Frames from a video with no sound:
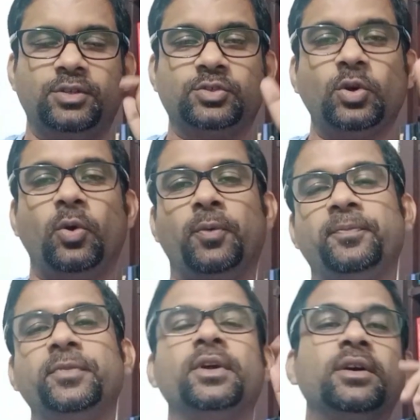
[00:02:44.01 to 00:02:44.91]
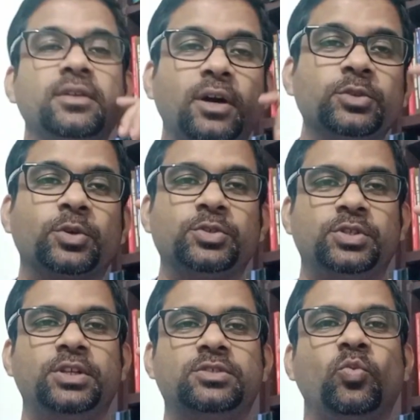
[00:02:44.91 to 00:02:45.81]
So now the
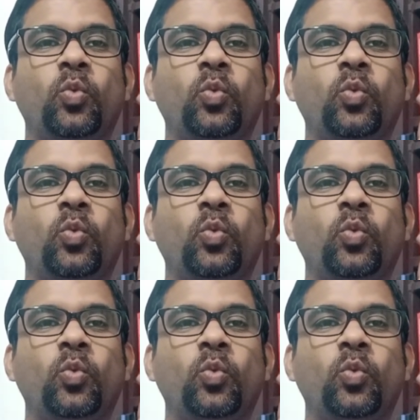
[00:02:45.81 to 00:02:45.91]
question is,